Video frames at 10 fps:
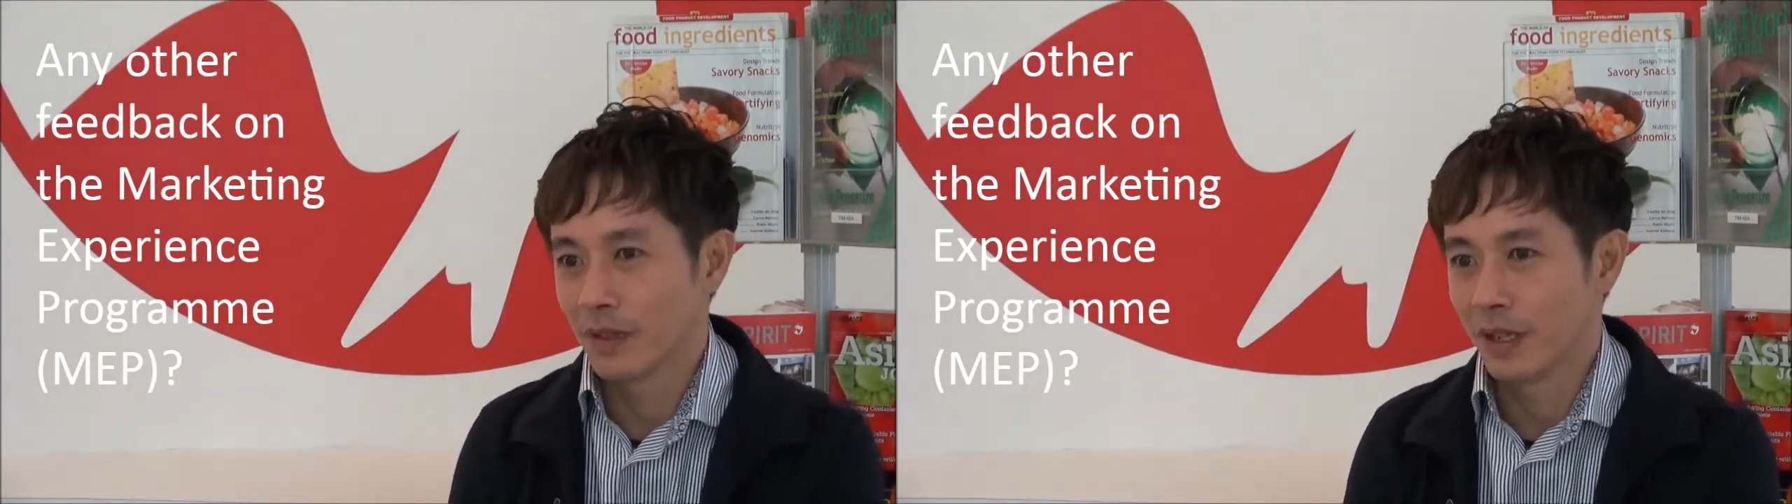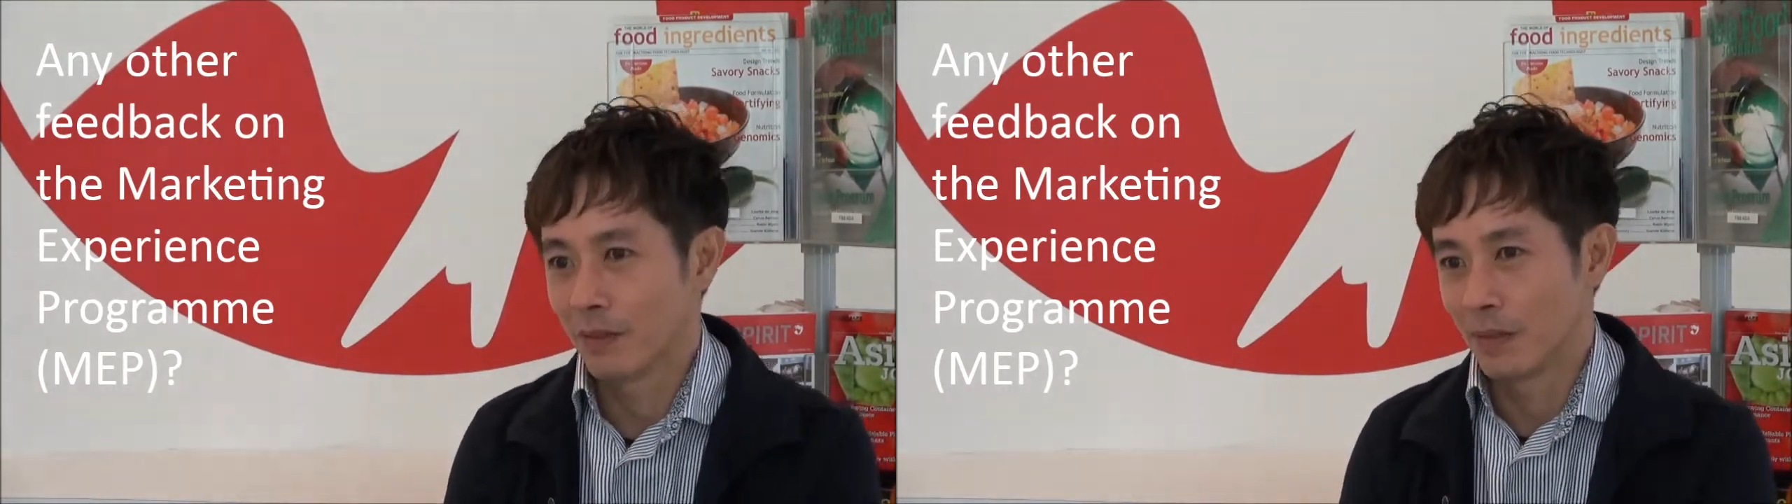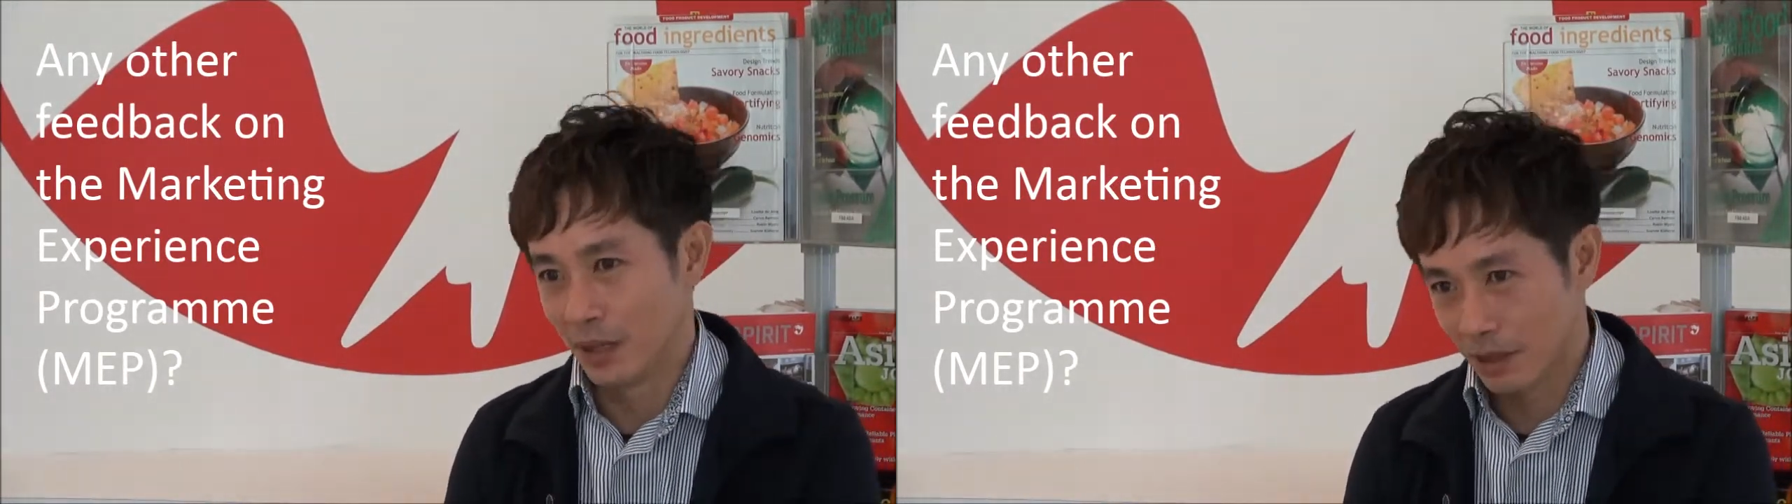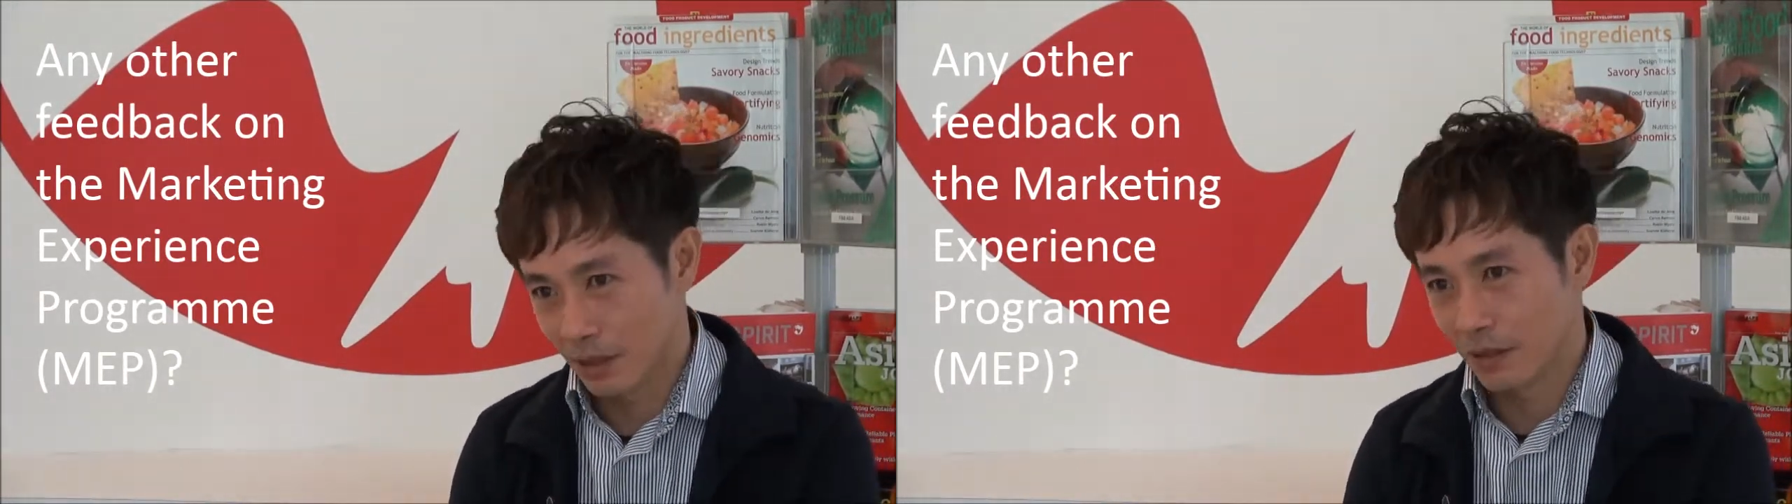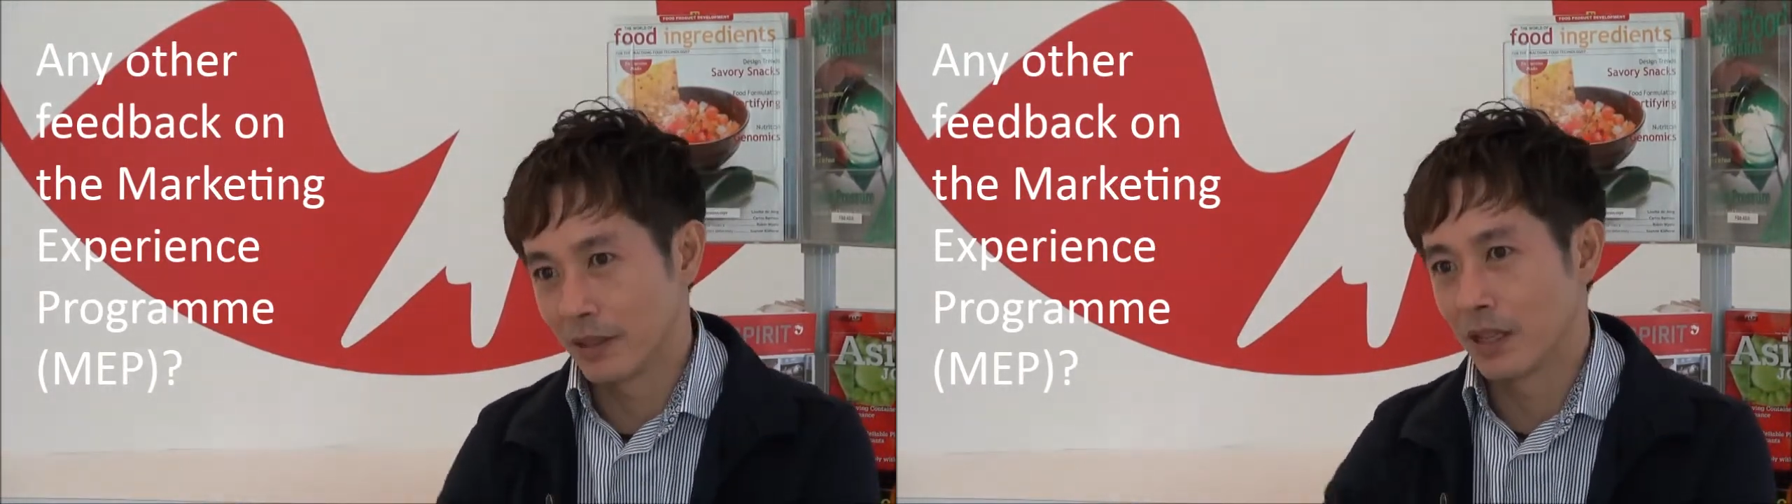Yeah, but
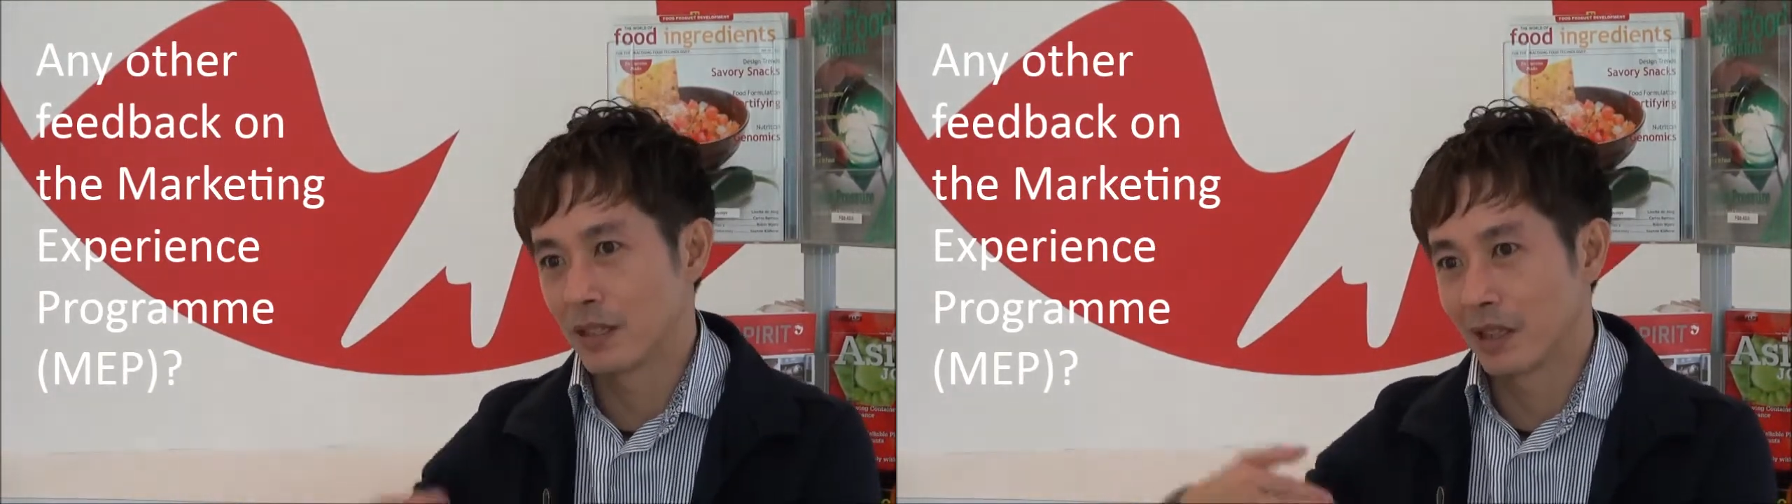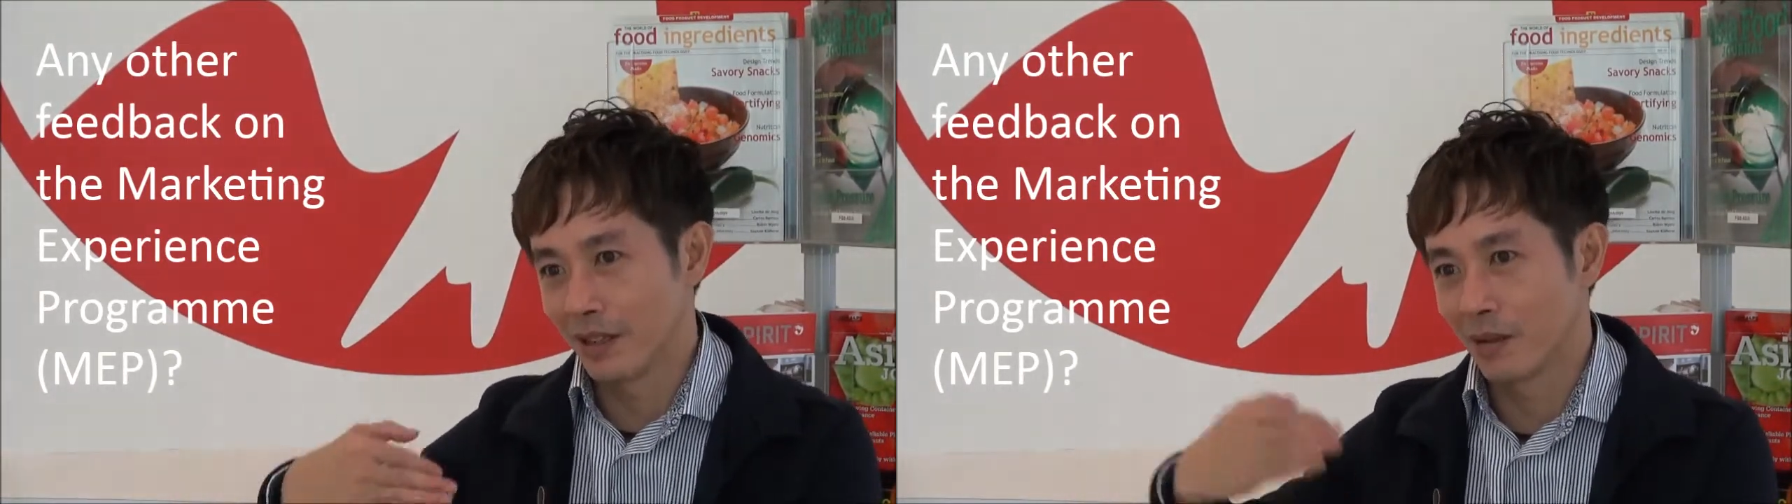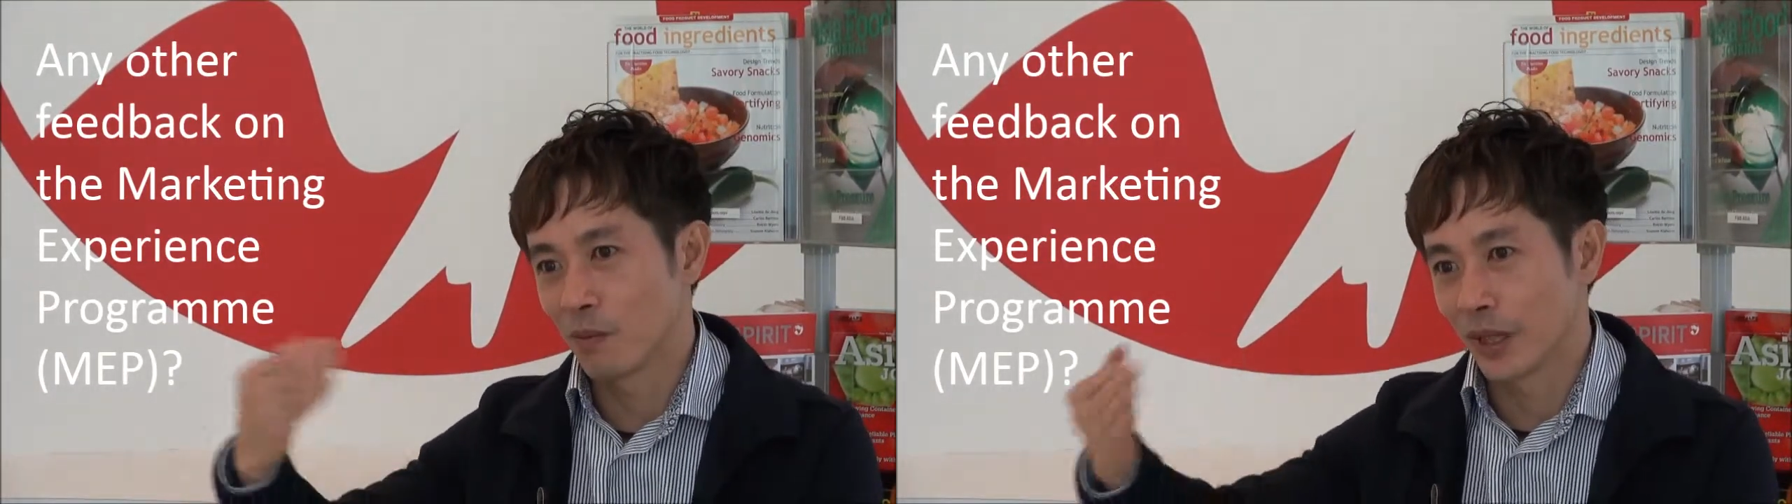still there's a lot of